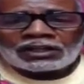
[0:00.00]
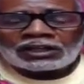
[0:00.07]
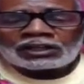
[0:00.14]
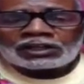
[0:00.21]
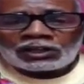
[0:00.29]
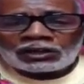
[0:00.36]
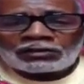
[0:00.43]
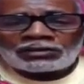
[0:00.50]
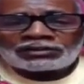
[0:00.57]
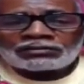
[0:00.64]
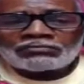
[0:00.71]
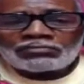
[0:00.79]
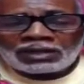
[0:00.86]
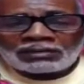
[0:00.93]

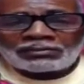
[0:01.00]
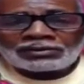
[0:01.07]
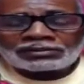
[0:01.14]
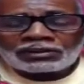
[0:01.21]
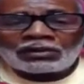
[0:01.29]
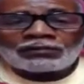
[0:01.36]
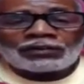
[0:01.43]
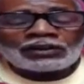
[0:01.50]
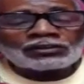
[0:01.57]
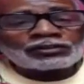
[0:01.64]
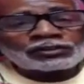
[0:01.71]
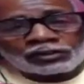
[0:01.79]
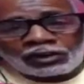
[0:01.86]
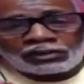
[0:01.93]
encouraged members of
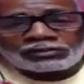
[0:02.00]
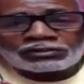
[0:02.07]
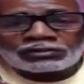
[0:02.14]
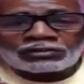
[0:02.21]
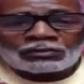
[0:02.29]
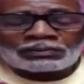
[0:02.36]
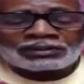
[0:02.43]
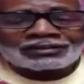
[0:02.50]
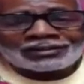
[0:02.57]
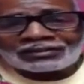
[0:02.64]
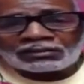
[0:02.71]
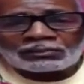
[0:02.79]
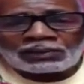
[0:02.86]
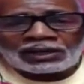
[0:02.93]
his church to
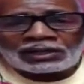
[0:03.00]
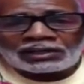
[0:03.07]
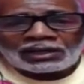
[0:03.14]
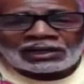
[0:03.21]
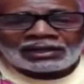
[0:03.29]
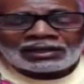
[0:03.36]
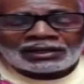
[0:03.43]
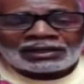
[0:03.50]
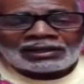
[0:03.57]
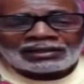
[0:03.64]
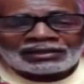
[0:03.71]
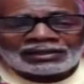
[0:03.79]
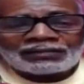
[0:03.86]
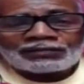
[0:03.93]
participate
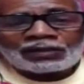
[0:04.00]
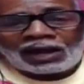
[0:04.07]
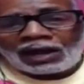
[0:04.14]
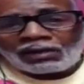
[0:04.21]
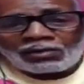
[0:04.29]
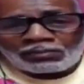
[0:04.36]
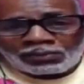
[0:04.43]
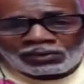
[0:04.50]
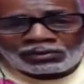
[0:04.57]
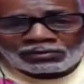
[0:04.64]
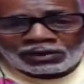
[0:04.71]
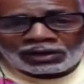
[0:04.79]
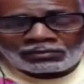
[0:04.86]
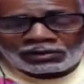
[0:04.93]
in the flower
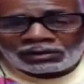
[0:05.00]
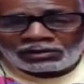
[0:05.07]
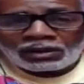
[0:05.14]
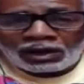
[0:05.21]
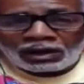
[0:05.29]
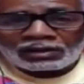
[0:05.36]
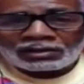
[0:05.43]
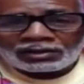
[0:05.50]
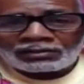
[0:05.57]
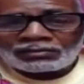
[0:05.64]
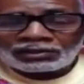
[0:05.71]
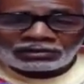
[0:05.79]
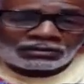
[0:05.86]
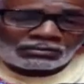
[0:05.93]
program. We're going to call it
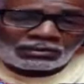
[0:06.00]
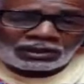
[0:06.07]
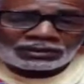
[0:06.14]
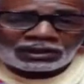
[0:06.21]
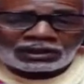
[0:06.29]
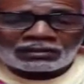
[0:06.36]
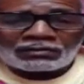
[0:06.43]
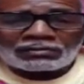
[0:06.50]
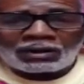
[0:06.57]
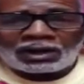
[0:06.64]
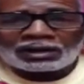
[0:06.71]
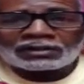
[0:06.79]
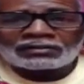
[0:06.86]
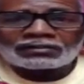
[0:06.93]
that, which is a multi-level
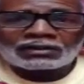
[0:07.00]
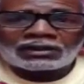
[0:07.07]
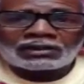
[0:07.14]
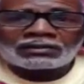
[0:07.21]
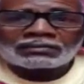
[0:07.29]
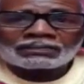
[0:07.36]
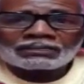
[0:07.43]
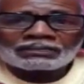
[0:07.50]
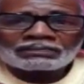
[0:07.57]
marketing scheme.